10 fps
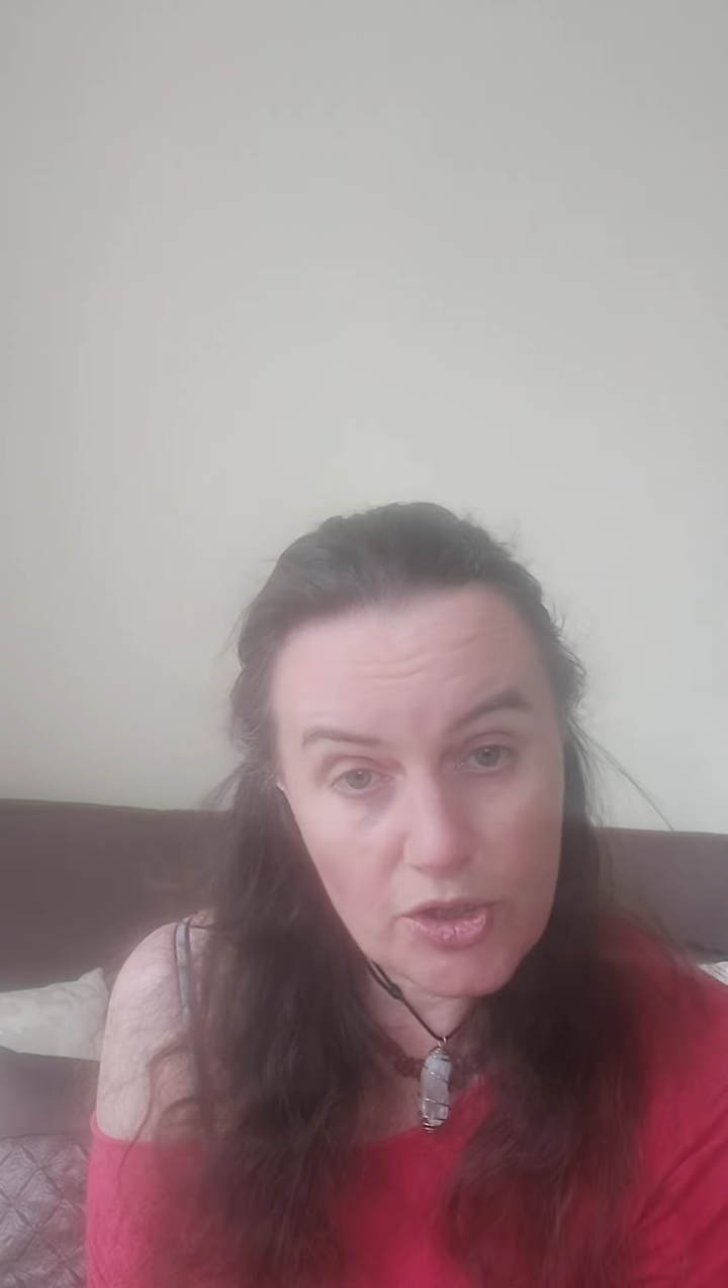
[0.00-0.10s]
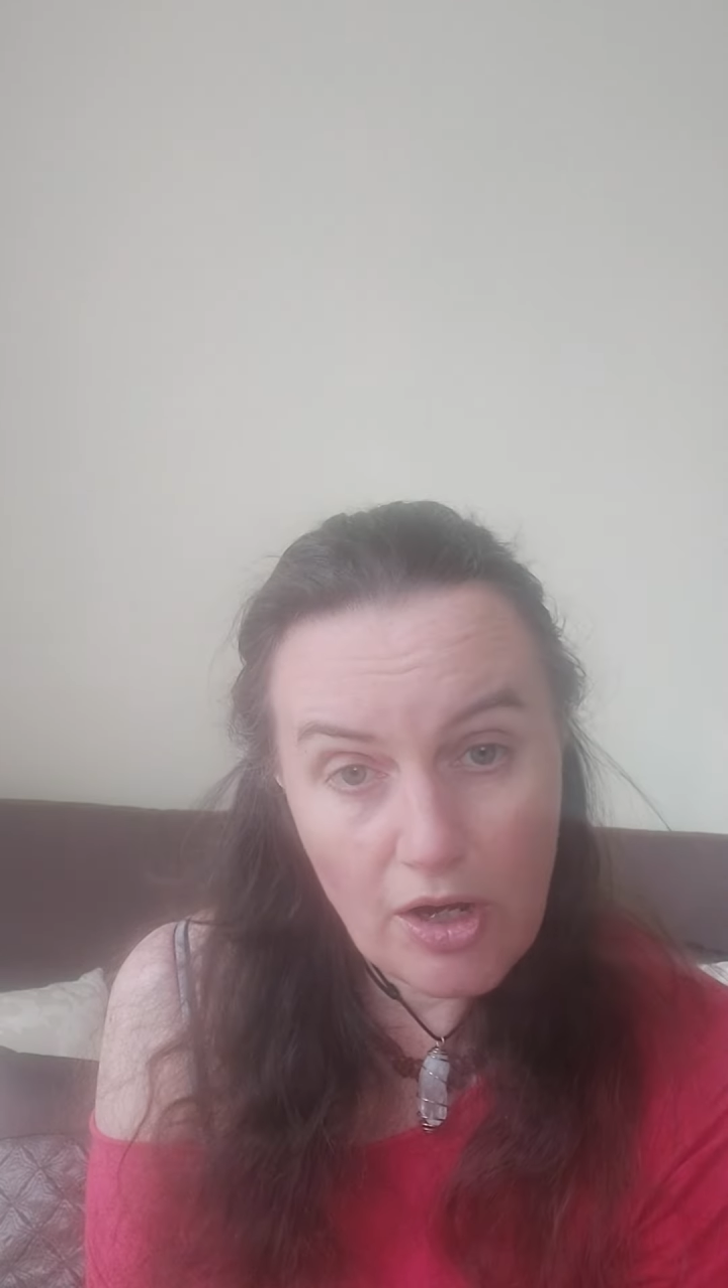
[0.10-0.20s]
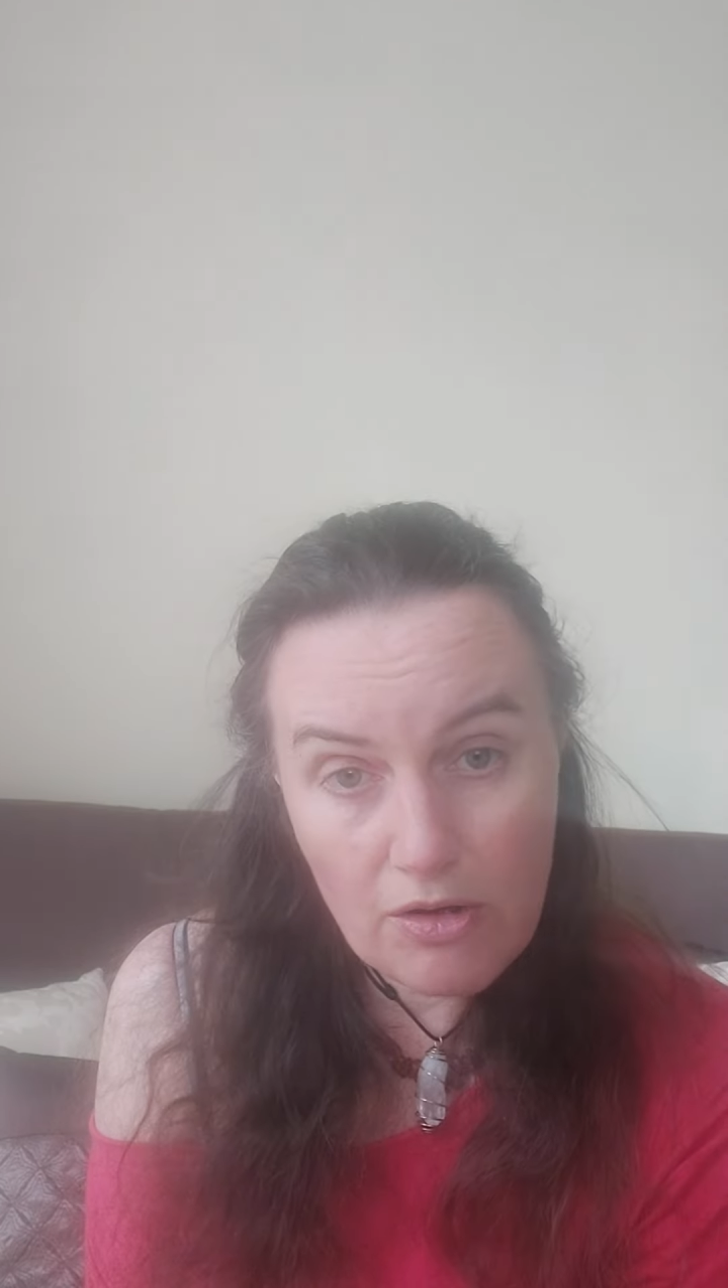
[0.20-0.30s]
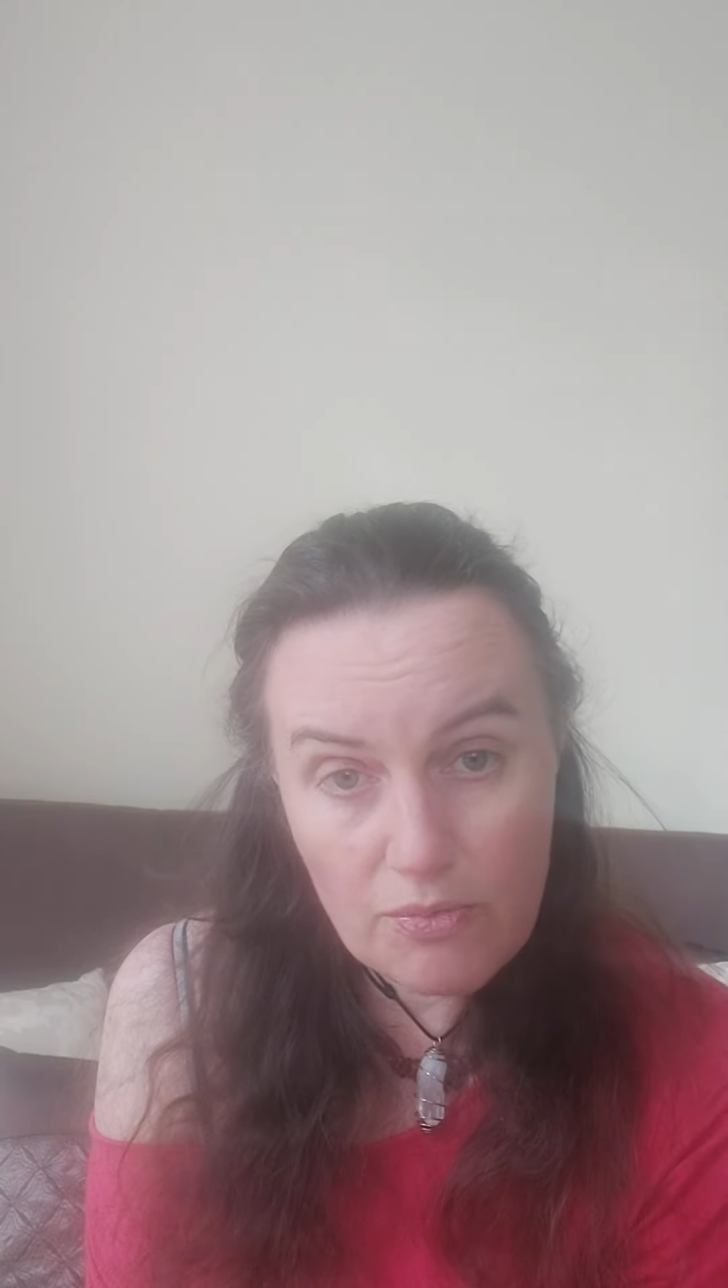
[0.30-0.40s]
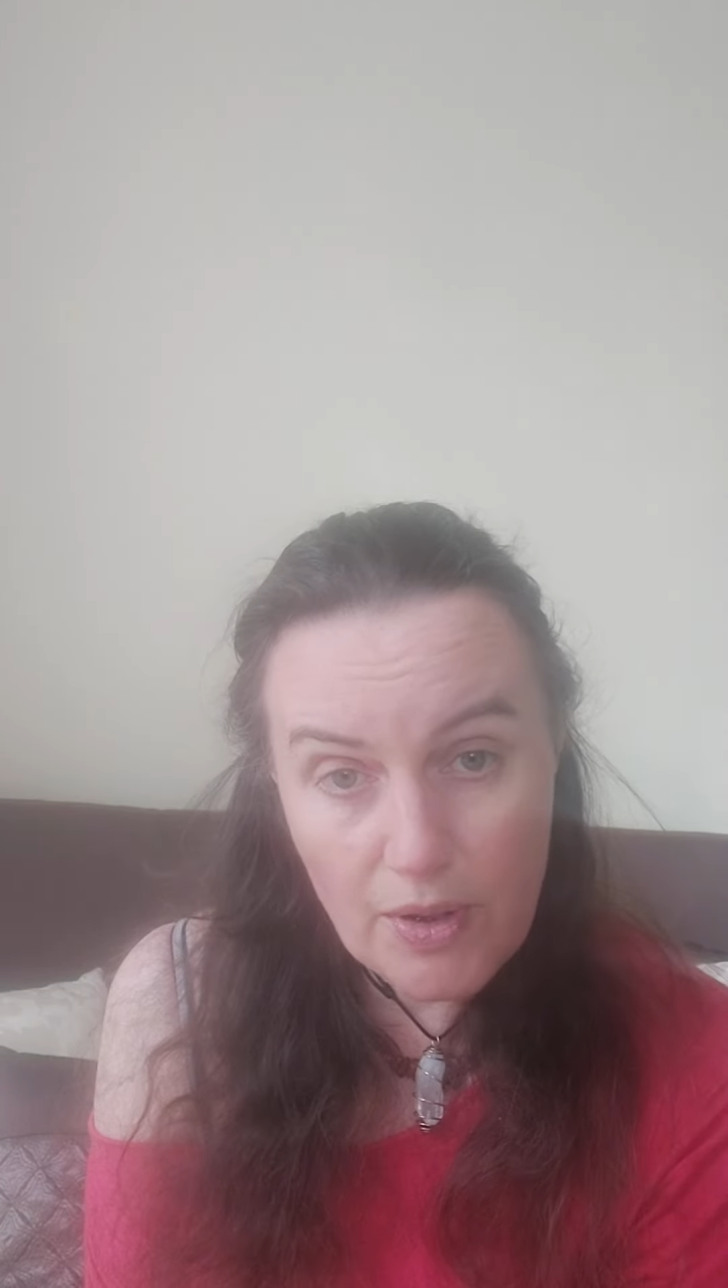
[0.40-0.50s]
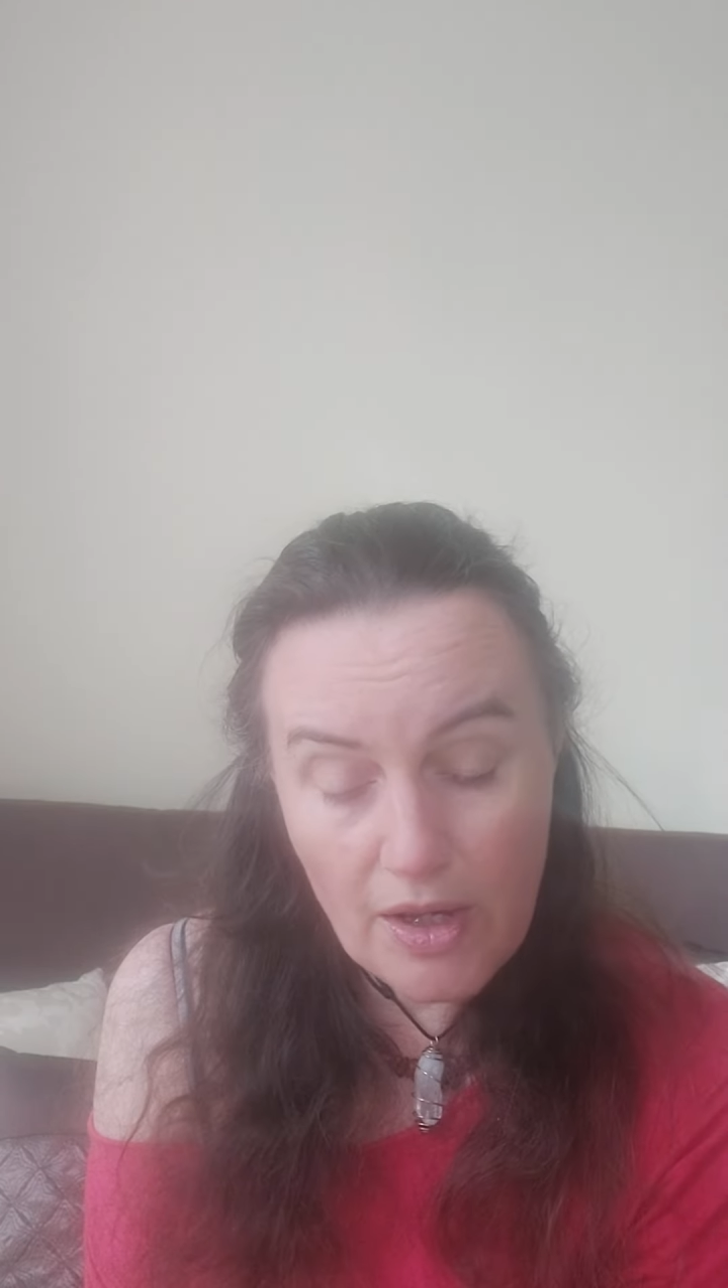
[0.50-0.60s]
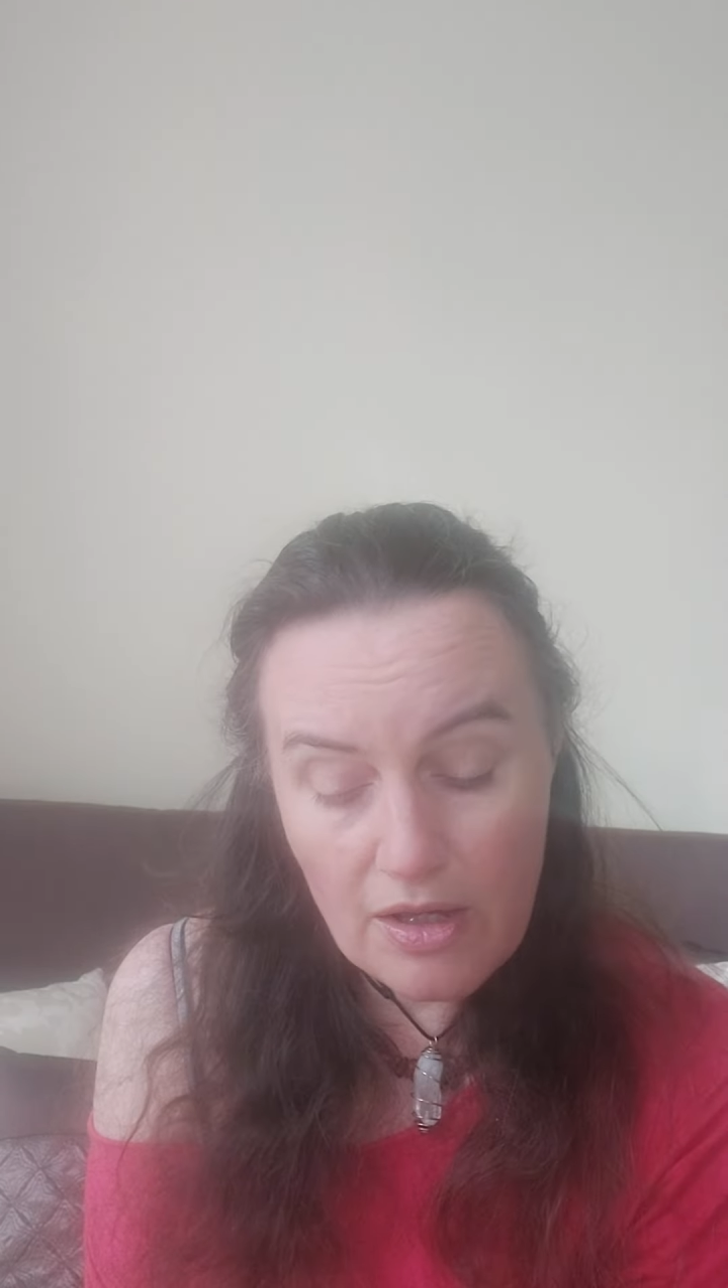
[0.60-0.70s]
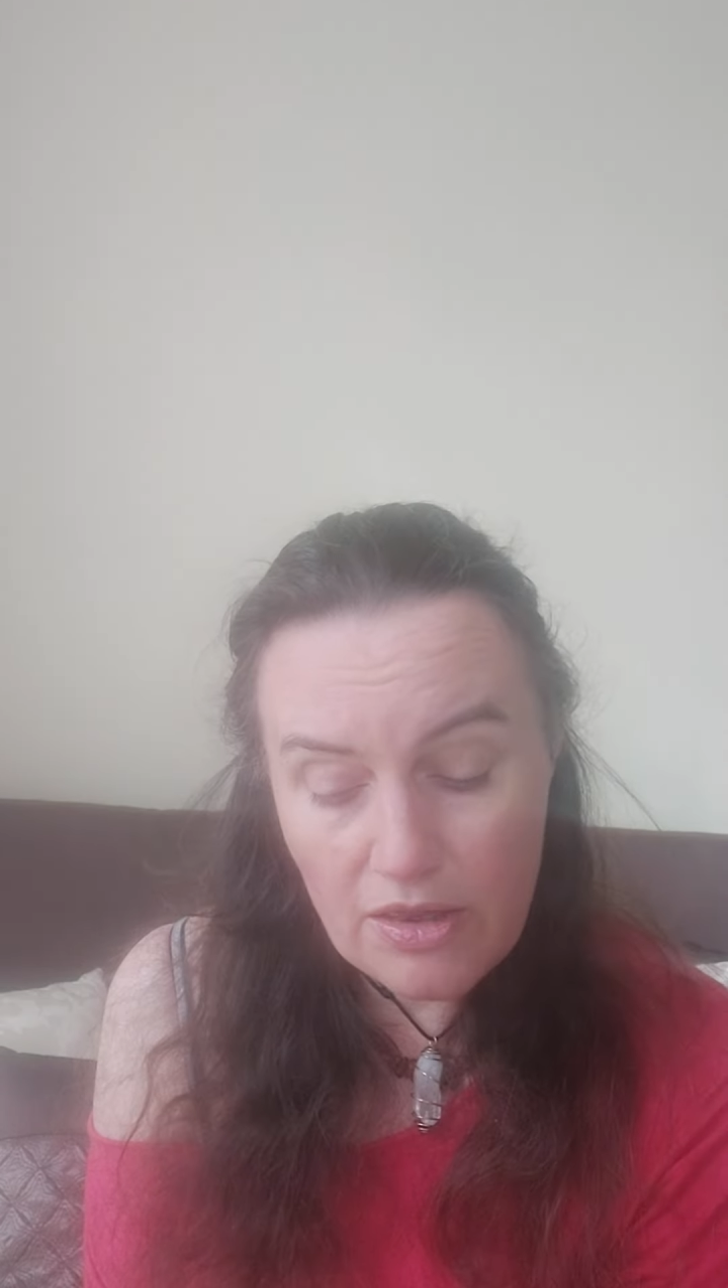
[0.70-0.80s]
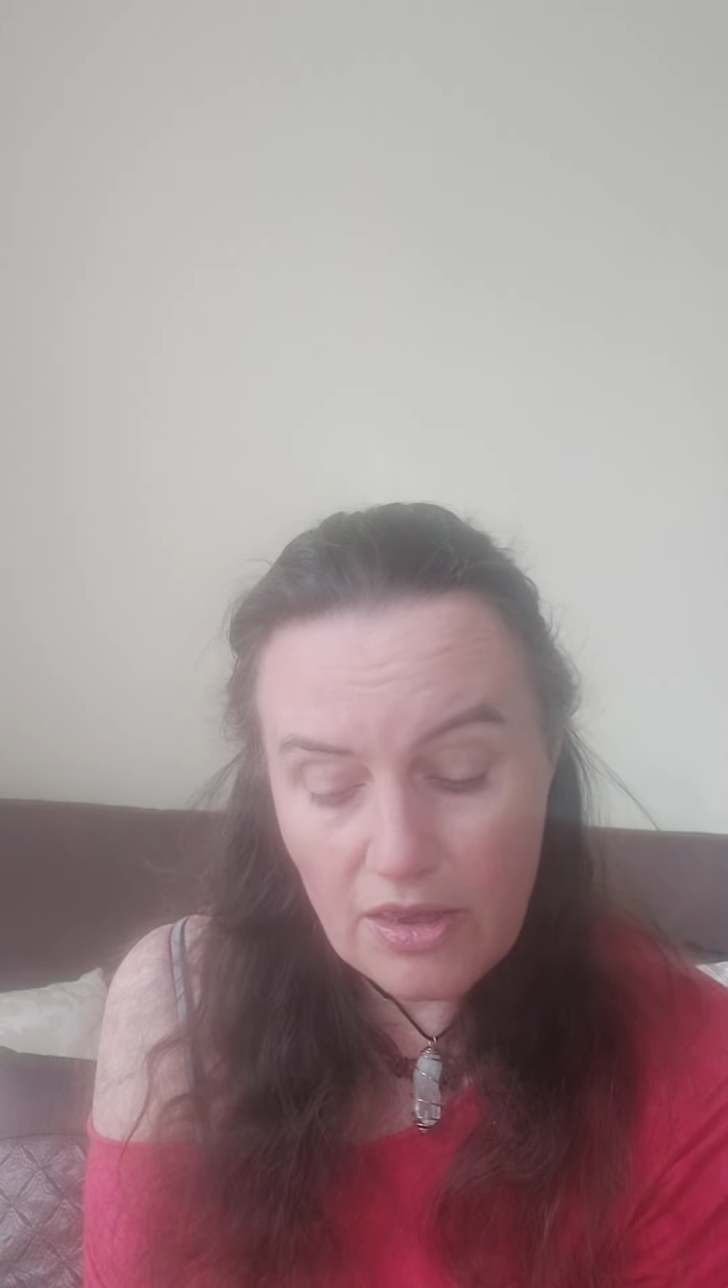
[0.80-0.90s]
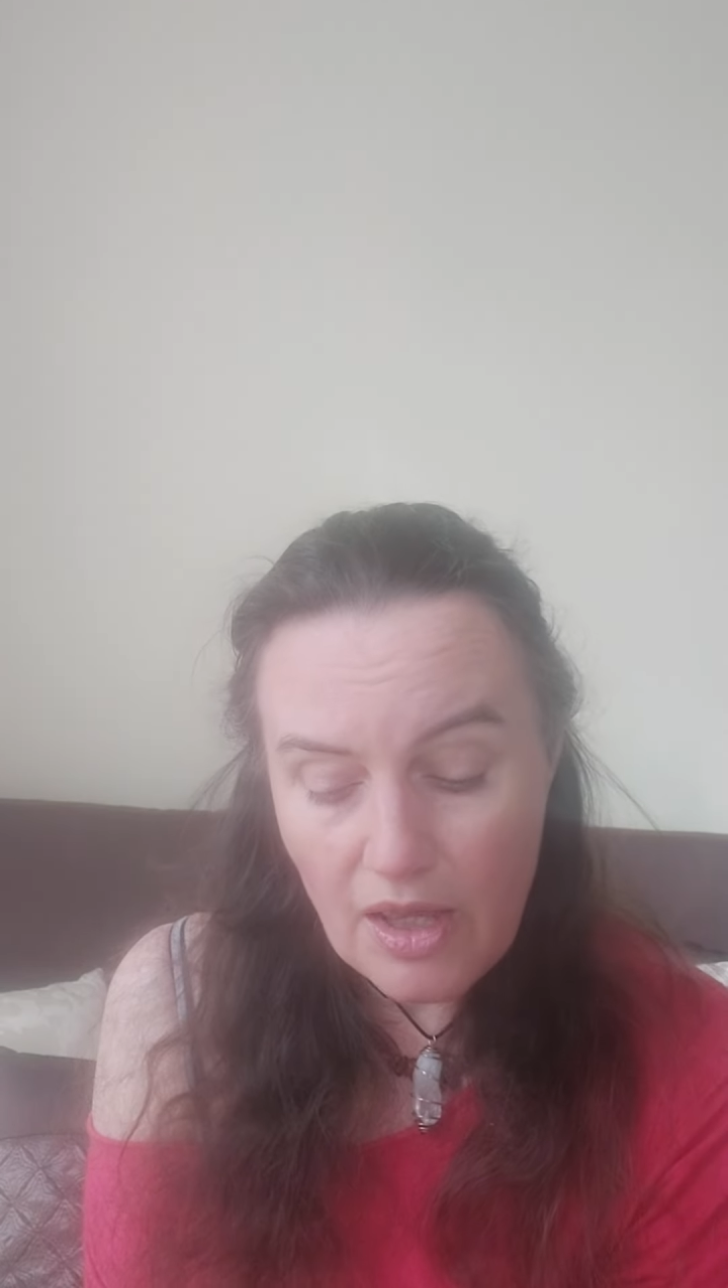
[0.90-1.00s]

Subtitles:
childbirth.